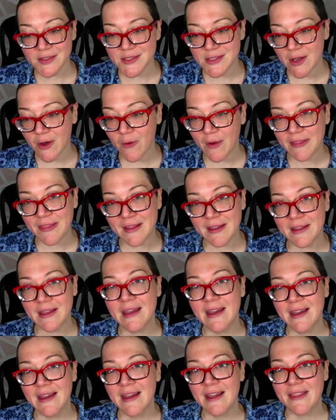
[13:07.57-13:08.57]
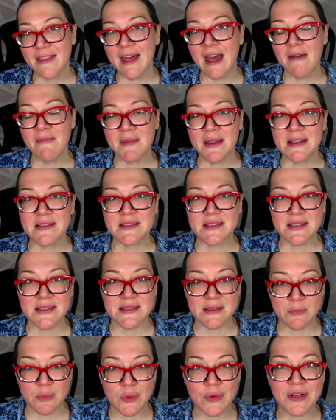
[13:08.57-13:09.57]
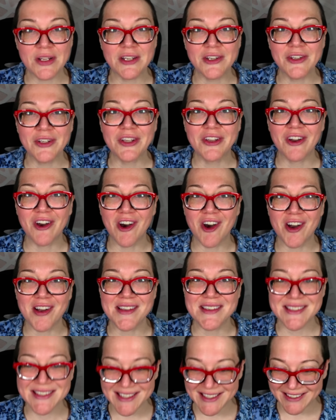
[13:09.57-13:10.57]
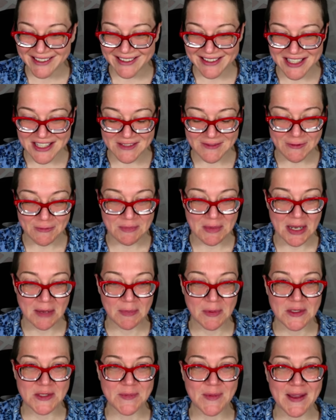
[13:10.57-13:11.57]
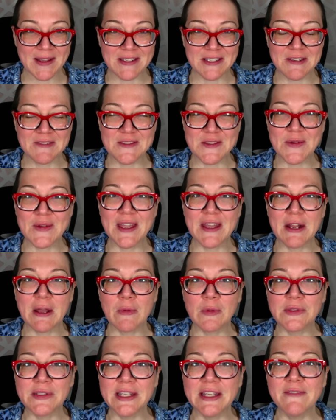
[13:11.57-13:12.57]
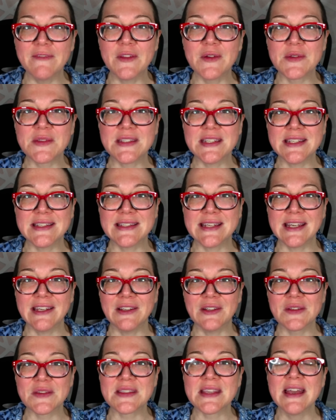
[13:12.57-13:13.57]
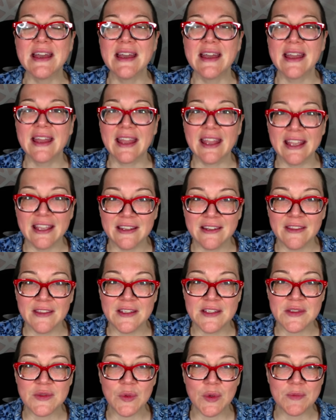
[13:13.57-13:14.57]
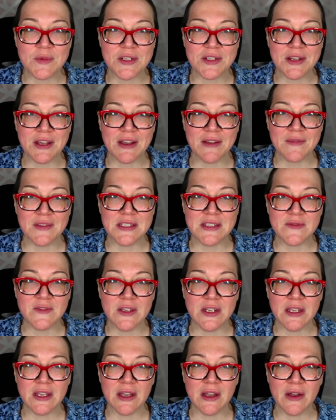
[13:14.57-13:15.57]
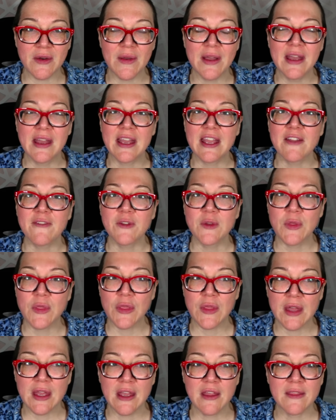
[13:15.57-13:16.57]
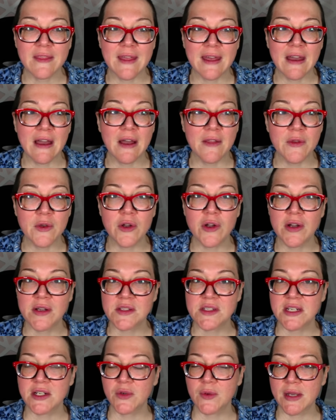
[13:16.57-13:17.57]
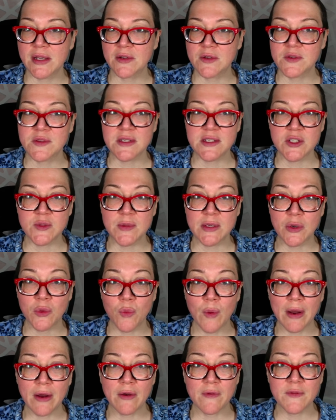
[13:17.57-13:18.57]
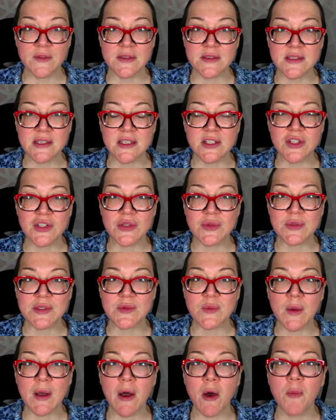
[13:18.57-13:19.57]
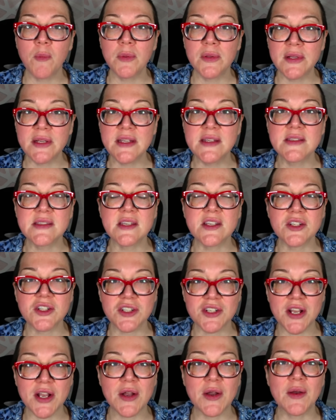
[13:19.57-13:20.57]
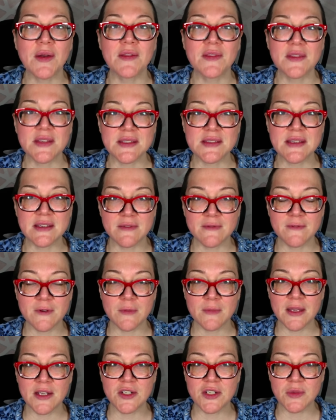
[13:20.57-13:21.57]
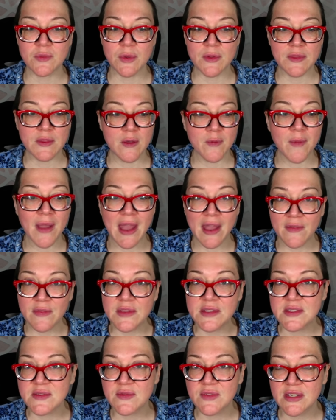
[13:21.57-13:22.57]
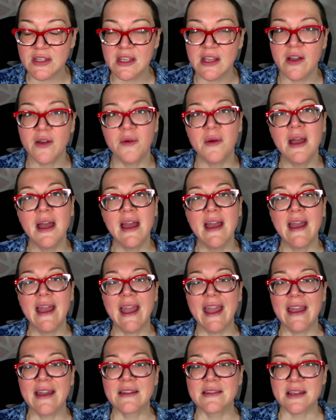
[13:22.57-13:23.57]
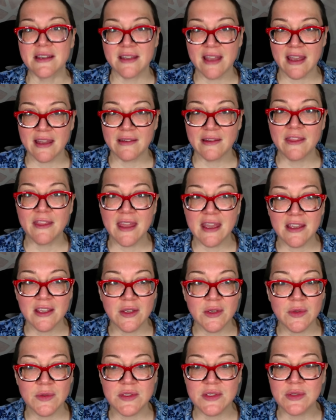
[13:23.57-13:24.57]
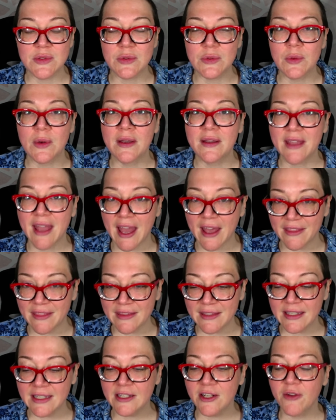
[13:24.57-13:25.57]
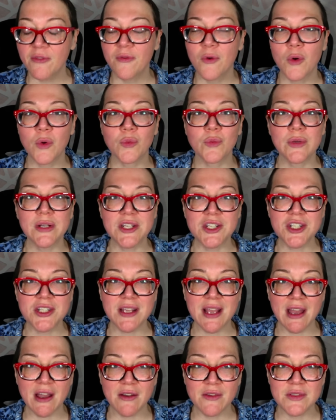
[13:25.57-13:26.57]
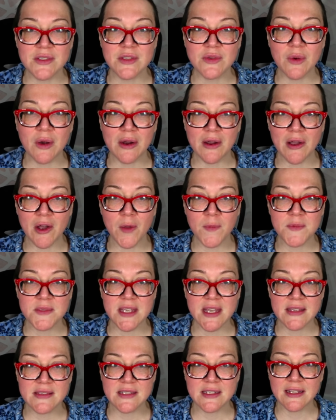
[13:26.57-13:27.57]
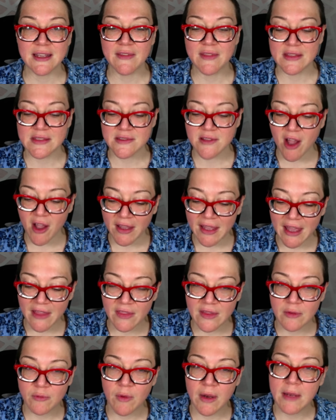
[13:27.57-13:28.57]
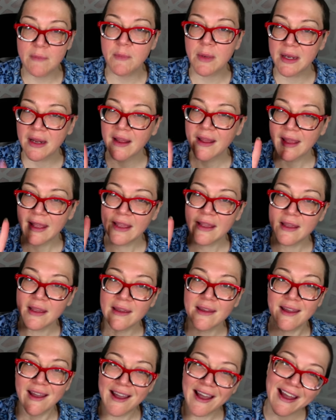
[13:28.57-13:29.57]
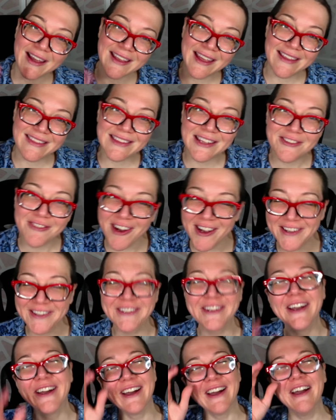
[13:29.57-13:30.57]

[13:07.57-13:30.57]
So I think that makes this a pretty good cause, at least from my perspective. So again, I will leave those details in the description of this video. If you think that other content creators need to be aware of this issue as well, please share this information with them and this video. And again, thank you to Kathleen for reaching out to our help desk. And again, that's not Kathleen Ryan, but hey, hi, Kathleen Ryan.